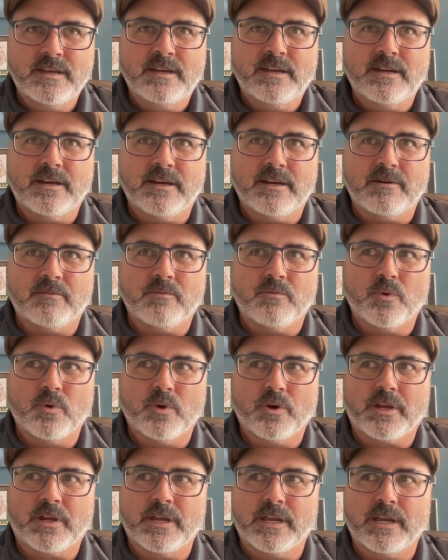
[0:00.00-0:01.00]

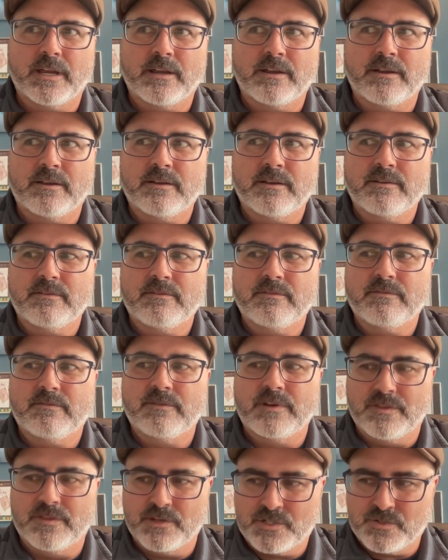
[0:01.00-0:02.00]
working
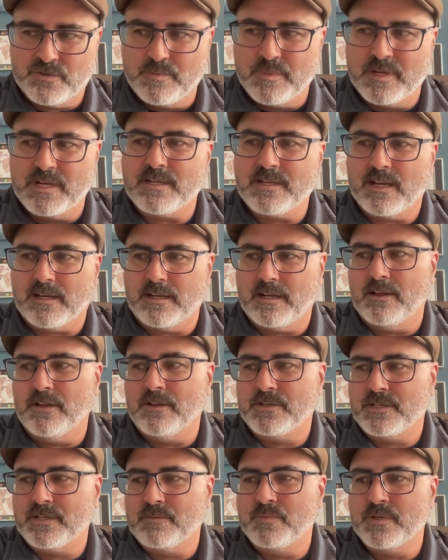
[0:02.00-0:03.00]
in the streaming
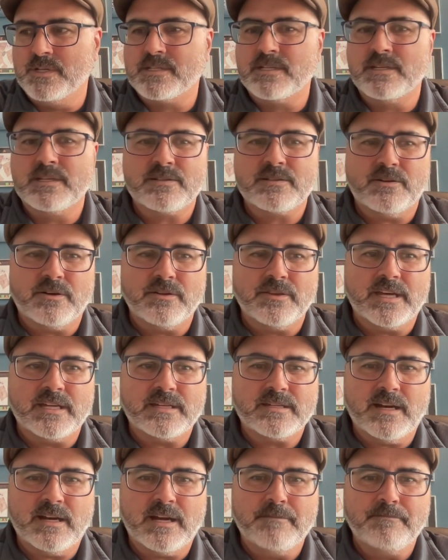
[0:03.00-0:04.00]
technology business all
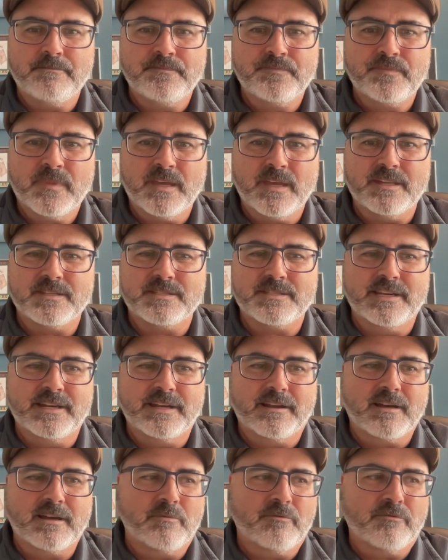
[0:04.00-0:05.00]
that time, and
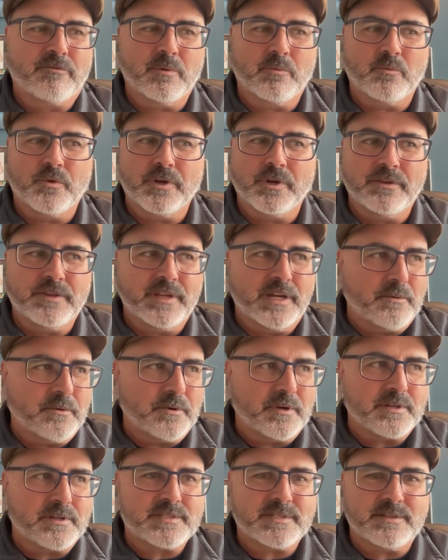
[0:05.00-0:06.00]
seen it come from real
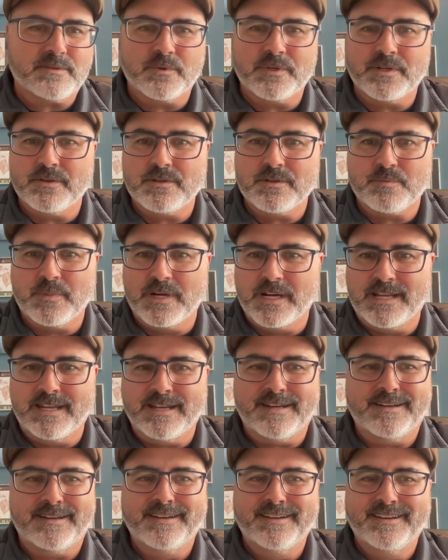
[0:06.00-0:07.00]
networks and Windows
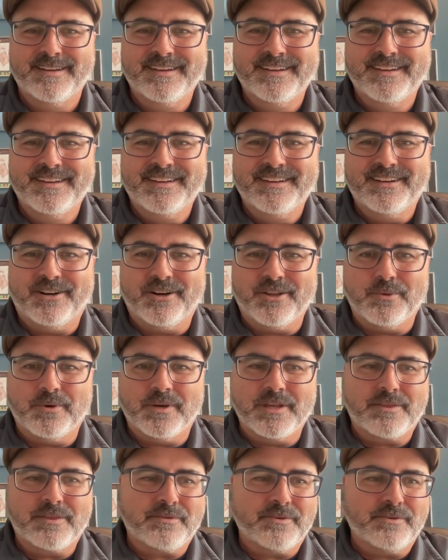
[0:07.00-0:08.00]
Media all the
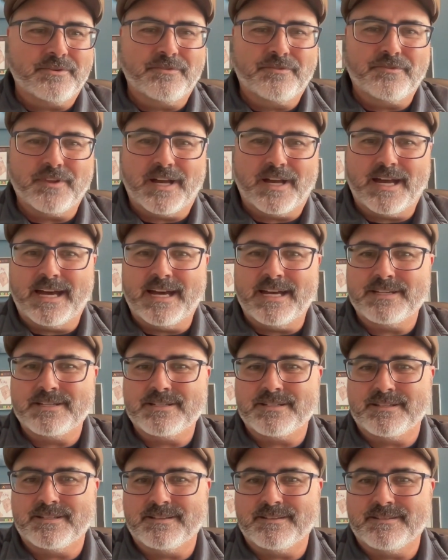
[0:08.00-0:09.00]
way through
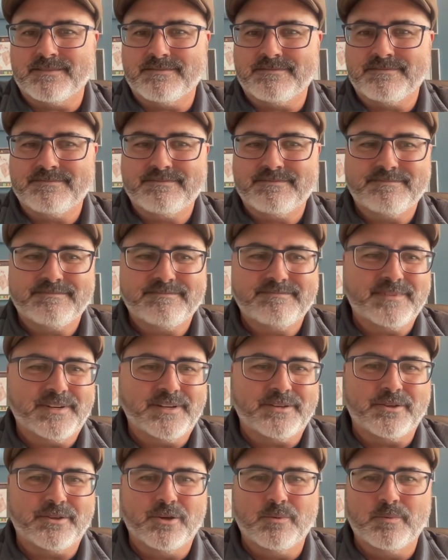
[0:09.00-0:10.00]
Flash and
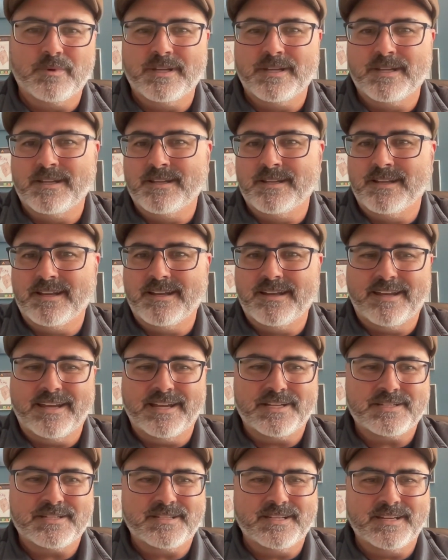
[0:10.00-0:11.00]
Adobe
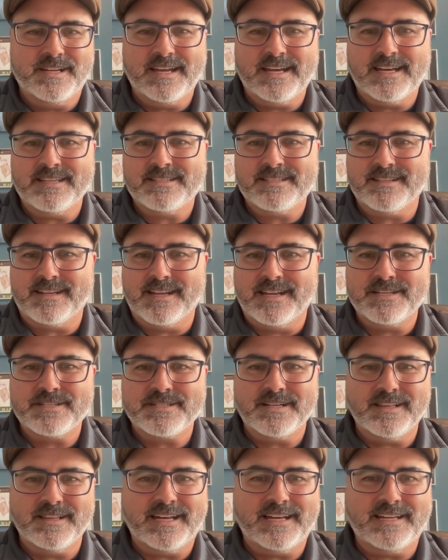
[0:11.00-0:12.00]
HDS and
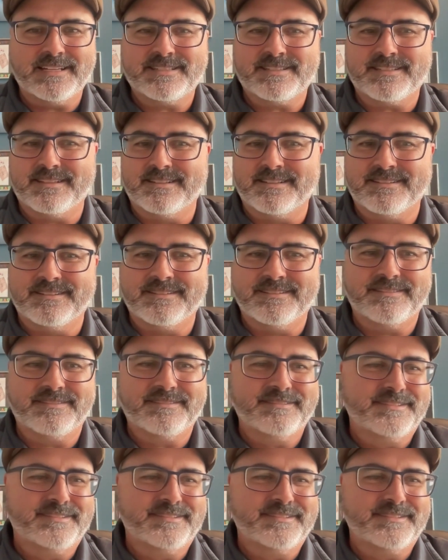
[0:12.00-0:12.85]
HLS and